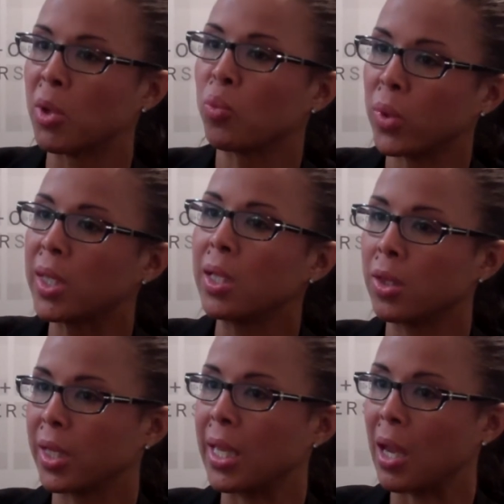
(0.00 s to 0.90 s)
but really
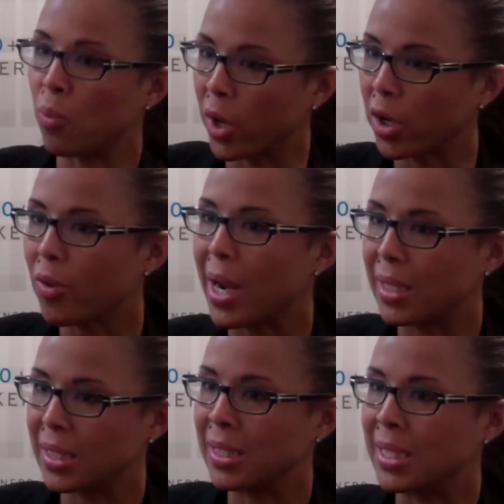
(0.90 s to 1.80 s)
looking at where you're
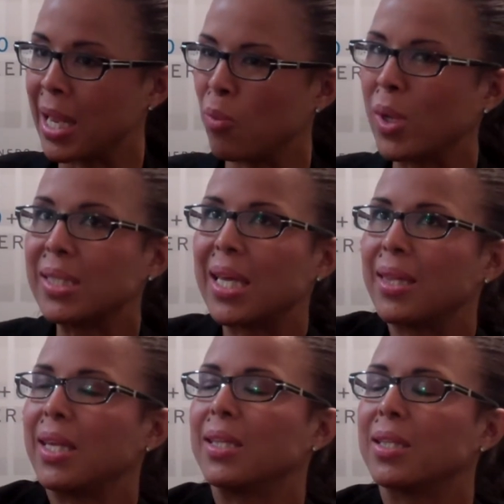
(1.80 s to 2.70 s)
at today. What's that
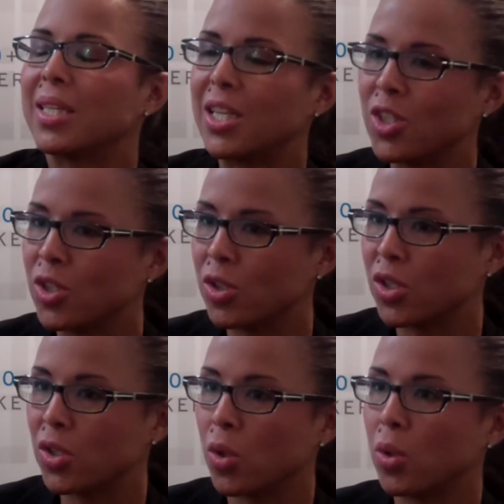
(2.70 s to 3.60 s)
thing that touches your
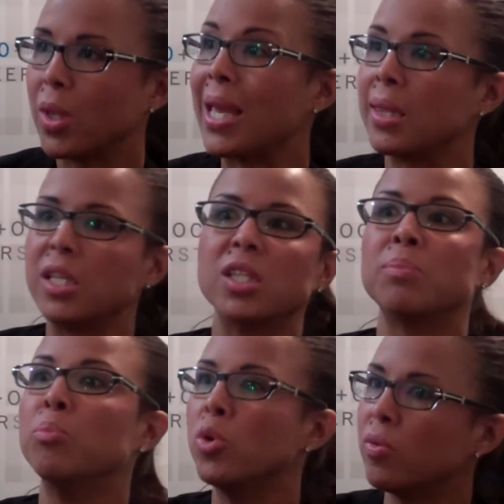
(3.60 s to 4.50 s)
soul, and then just
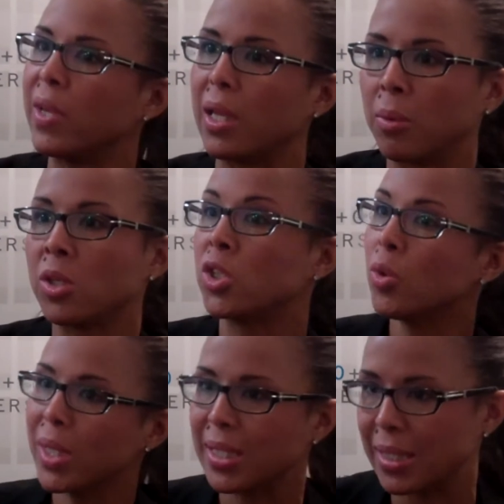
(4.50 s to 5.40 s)
moving,
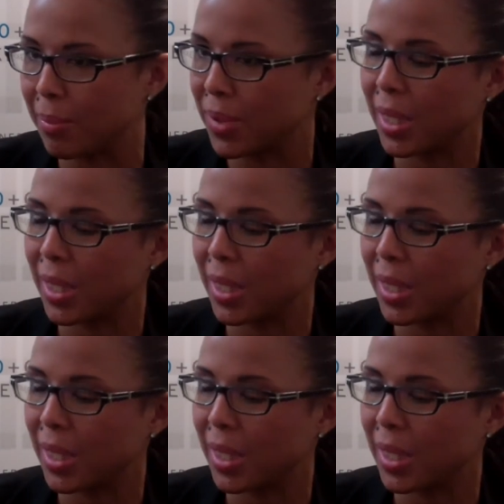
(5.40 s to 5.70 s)
doing something.